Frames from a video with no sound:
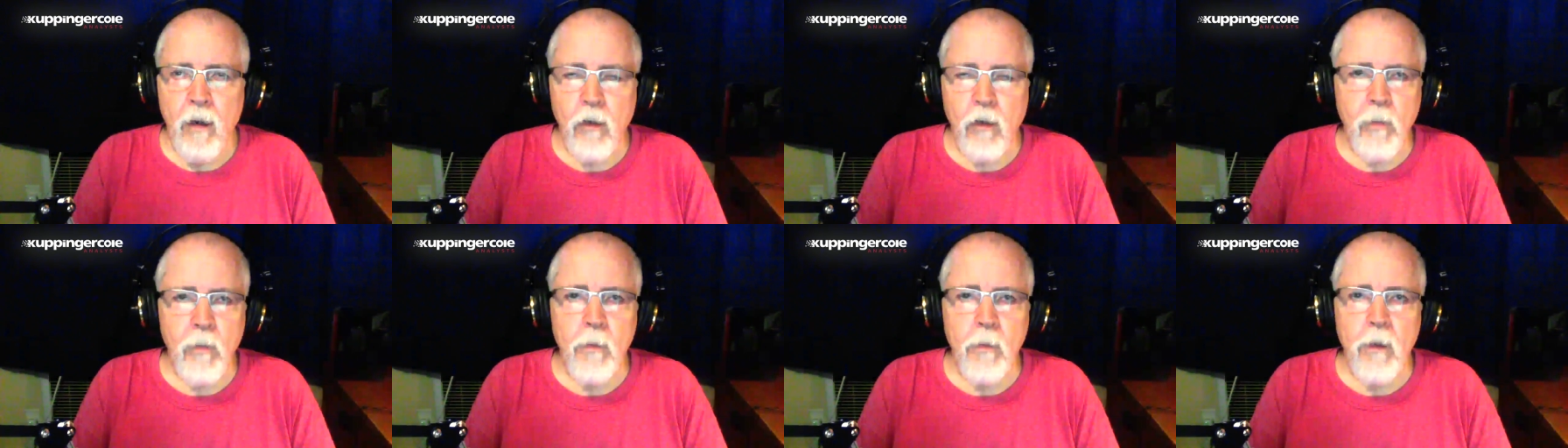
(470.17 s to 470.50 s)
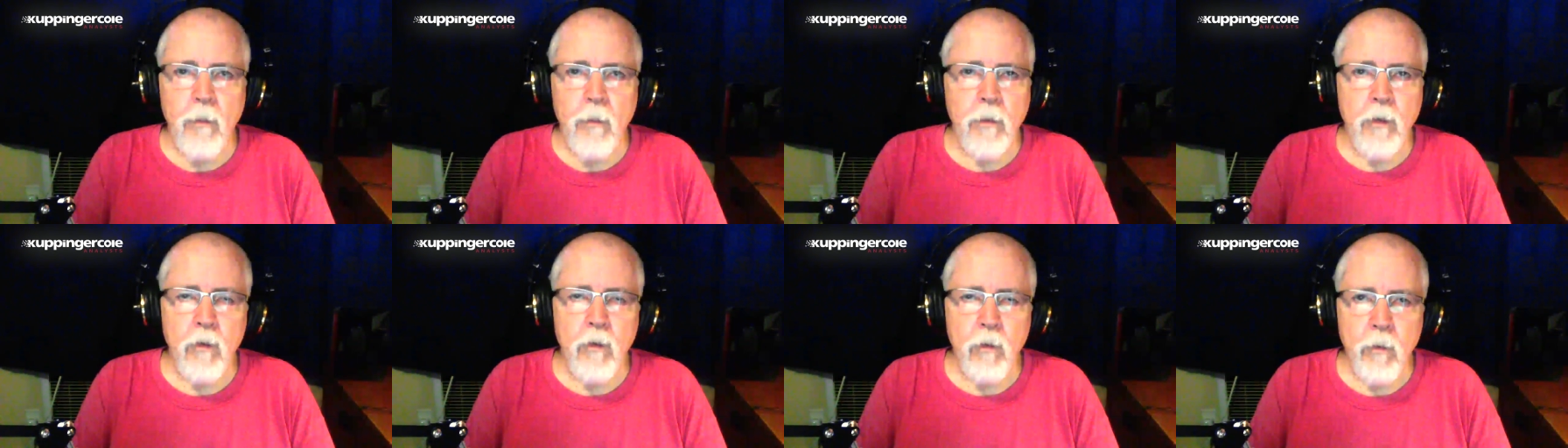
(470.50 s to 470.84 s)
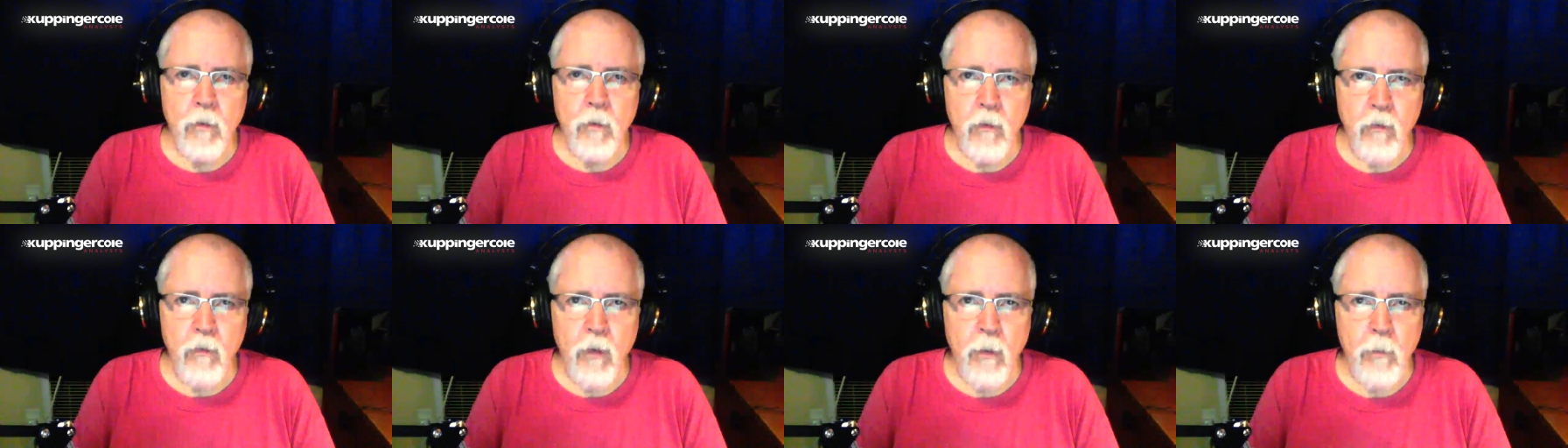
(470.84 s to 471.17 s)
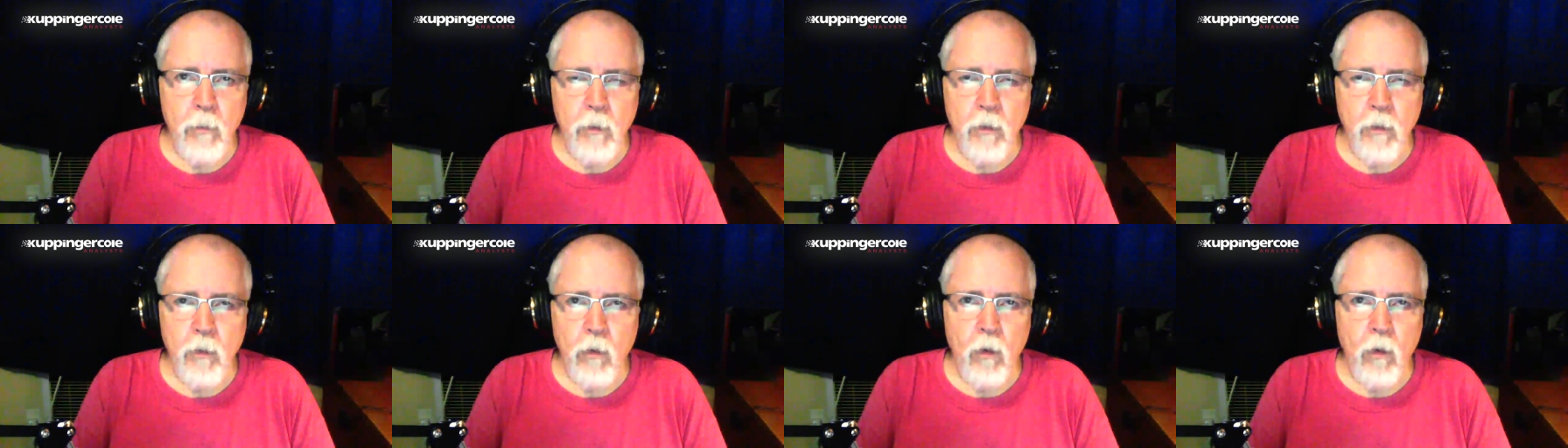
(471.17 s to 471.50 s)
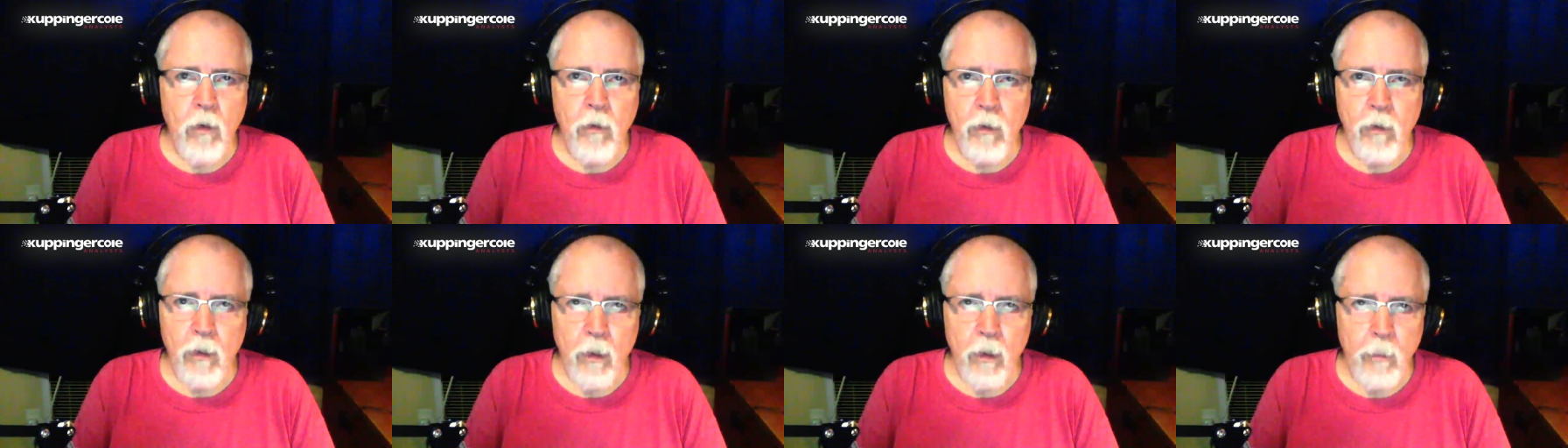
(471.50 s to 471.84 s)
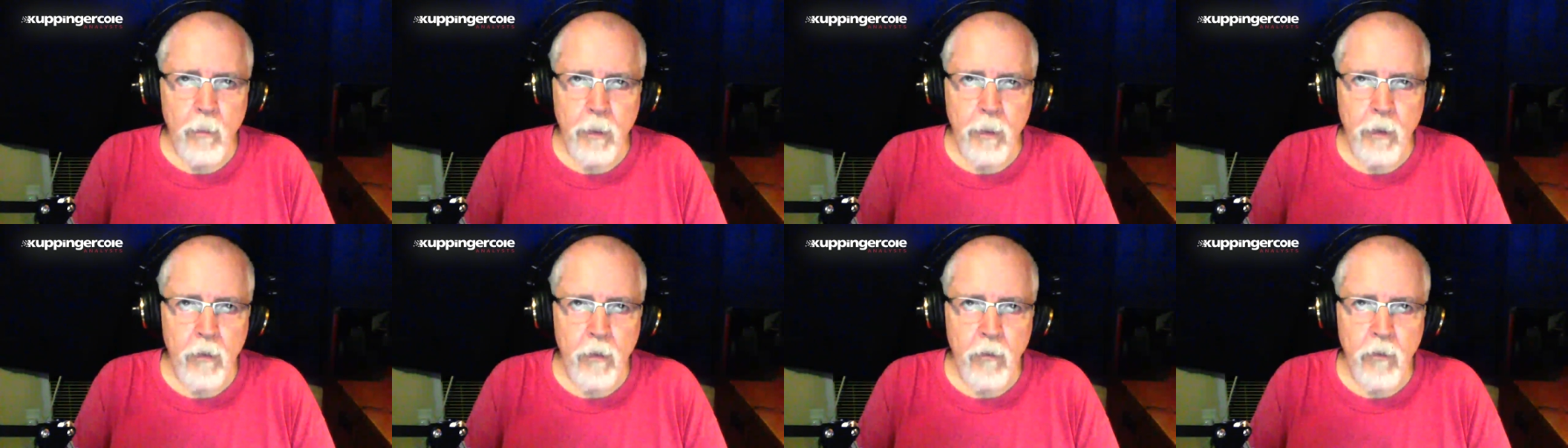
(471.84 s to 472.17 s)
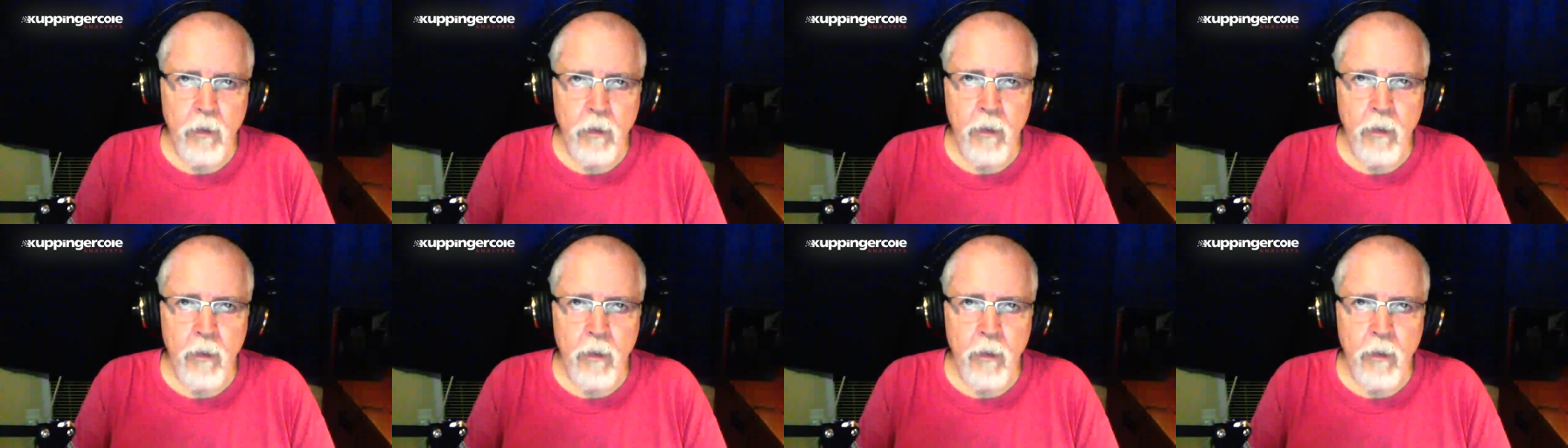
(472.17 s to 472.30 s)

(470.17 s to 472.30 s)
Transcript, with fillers: should be able to do the same with all the companies.